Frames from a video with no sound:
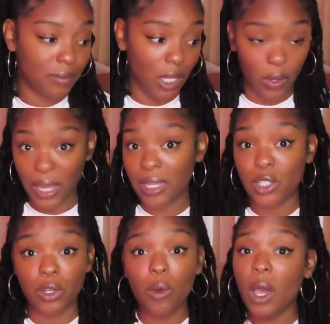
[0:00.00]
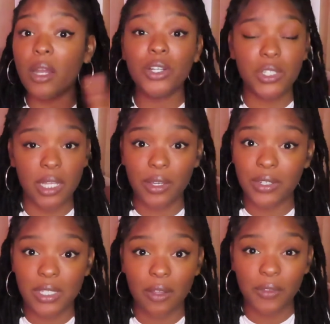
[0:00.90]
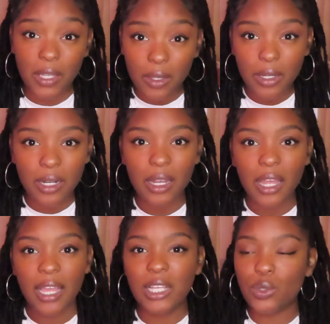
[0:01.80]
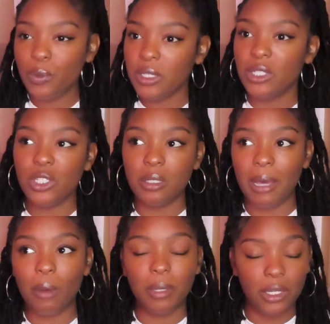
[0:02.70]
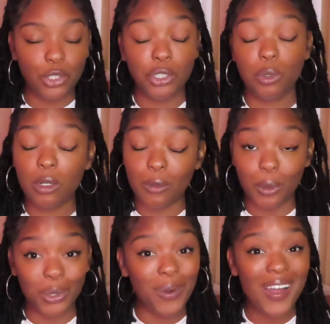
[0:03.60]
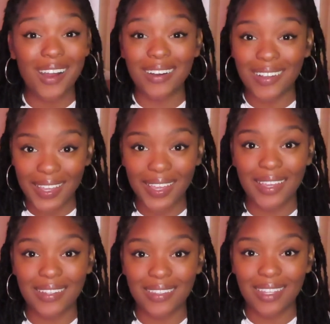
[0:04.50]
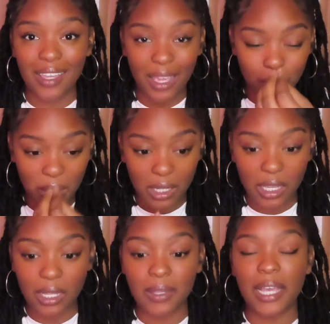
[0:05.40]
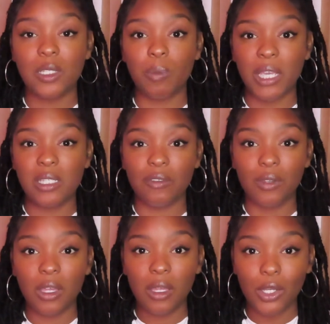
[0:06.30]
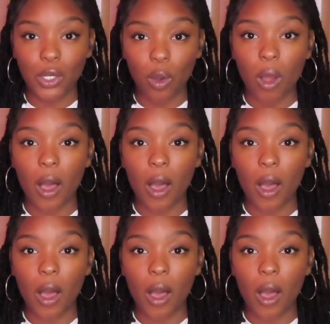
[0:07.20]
Okay, so don't undersell yourself either. It's really just about being sure of who you are, again, and being in that space of, you know,